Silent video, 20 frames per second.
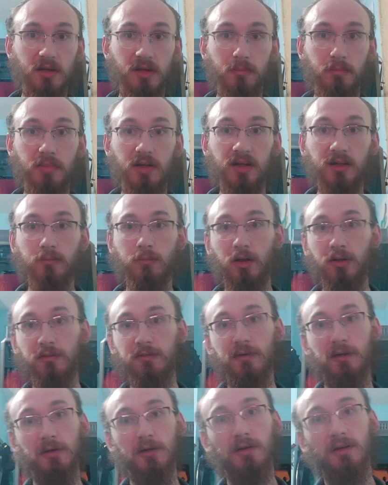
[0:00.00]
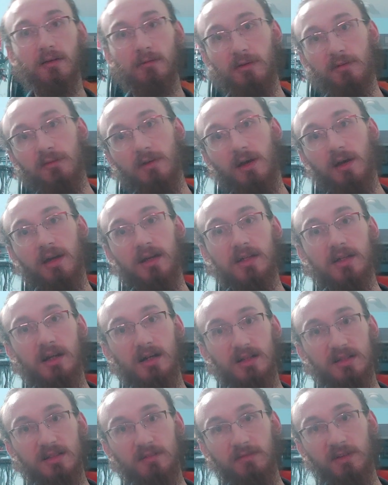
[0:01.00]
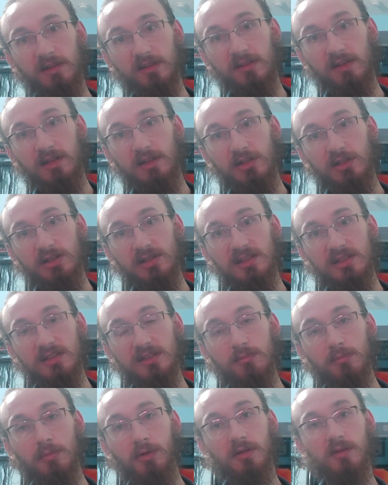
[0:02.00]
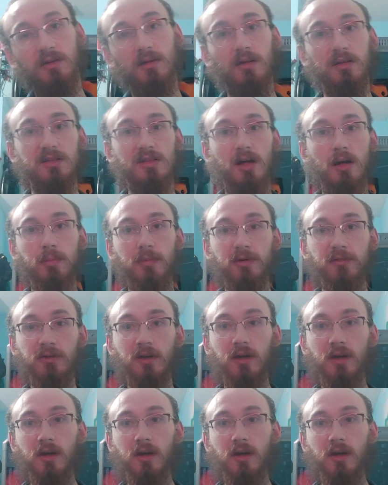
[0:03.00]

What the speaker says: the big motherfucker that we've got a custom ventilation system printed on top of.